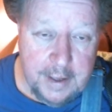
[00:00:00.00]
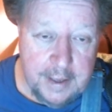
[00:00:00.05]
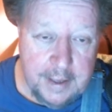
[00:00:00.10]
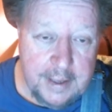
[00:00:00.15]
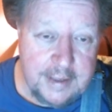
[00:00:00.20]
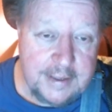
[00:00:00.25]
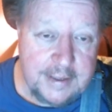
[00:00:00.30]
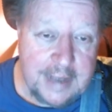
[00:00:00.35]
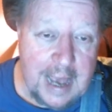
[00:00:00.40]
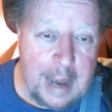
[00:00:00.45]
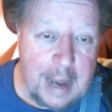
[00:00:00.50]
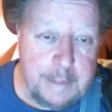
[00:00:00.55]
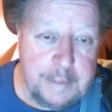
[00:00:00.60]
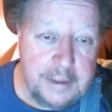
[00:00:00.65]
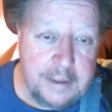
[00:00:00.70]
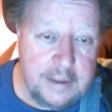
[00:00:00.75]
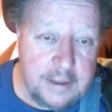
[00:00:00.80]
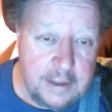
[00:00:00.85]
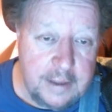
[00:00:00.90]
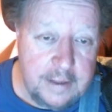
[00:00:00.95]
It's
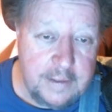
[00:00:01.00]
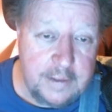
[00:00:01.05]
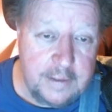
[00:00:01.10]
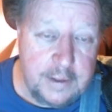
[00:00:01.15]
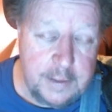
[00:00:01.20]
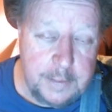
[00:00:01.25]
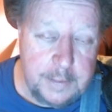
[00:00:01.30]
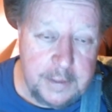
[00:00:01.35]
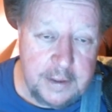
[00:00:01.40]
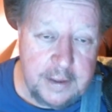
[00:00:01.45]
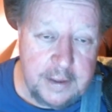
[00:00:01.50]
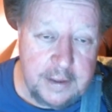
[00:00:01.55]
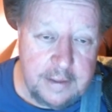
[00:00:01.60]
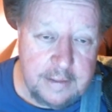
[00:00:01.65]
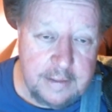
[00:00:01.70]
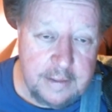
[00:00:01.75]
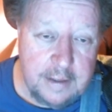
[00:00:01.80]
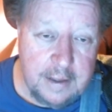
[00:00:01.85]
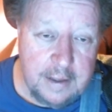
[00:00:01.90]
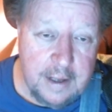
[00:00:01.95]
happened to other
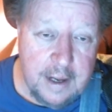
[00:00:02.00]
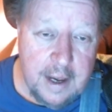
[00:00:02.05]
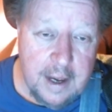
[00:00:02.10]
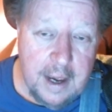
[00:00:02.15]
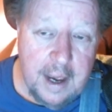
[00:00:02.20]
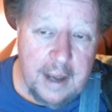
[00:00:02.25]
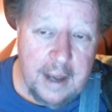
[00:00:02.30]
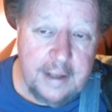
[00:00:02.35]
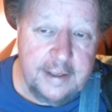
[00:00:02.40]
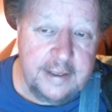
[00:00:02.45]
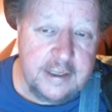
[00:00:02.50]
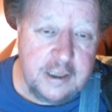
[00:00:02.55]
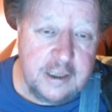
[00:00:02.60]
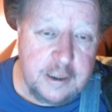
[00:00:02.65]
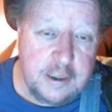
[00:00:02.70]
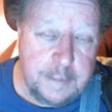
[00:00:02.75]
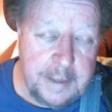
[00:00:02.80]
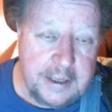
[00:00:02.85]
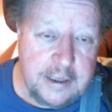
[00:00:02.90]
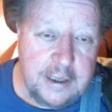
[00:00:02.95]
communities. And this
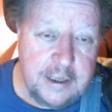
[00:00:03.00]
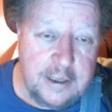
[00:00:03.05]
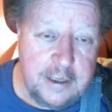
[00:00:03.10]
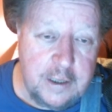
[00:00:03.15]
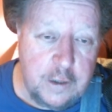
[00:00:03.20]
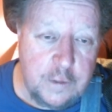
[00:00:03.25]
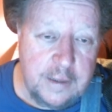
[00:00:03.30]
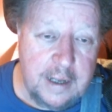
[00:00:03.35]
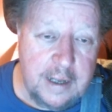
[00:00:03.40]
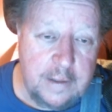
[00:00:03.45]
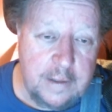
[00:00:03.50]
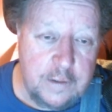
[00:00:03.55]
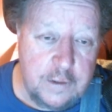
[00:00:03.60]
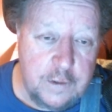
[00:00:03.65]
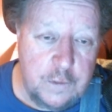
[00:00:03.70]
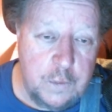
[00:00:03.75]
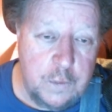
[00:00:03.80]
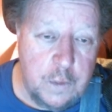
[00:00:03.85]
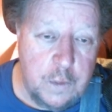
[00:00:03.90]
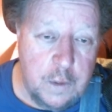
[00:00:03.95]
especially goes out
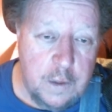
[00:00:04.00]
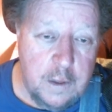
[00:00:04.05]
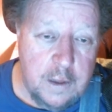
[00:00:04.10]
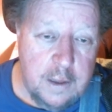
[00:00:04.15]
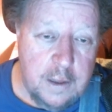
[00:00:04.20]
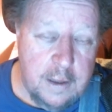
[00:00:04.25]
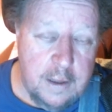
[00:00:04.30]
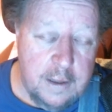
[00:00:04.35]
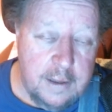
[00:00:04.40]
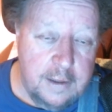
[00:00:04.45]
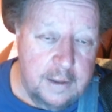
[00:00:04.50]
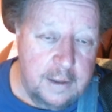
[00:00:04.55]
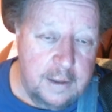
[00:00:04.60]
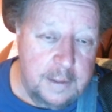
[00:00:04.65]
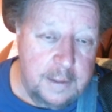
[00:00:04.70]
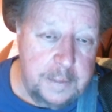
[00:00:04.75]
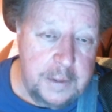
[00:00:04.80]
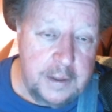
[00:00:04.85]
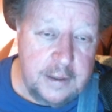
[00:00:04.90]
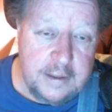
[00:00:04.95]
to the
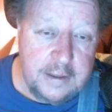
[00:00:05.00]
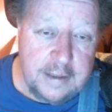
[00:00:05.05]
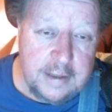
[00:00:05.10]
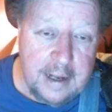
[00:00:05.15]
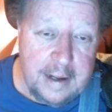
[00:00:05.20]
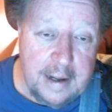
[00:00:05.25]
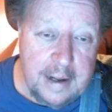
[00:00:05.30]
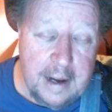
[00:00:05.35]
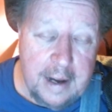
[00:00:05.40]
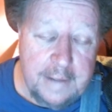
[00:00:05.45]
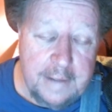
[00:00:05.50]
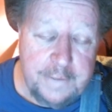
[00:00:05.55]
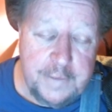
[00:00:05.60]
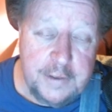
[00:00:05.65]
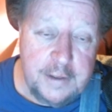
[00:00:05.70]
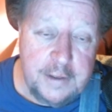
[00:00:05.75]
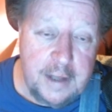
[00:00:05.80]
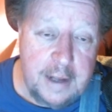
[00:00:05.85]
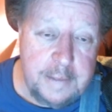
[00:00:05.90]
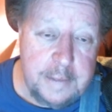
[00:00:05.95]
communities I
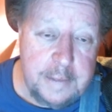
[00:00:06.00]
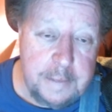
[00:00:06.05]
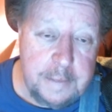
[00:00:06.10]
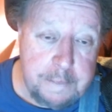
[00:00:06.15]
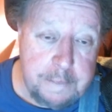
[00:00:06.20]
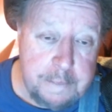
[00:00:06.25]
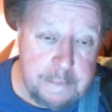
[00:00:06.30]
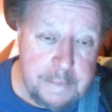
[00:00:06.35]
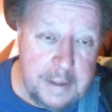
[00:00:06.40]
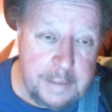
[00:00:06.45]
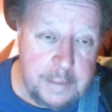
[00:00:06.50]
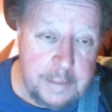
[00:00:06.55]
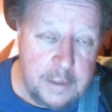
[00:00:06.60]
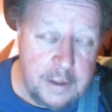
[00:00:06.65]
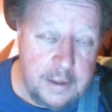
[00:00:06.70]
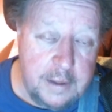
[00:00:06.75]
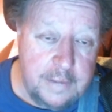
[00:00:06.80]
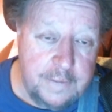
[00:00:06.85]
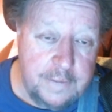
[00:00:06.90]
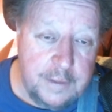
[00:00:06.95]
feel I'm a
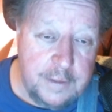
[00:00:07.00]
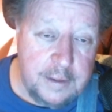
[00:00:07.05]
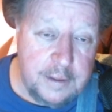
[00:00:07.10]
member of.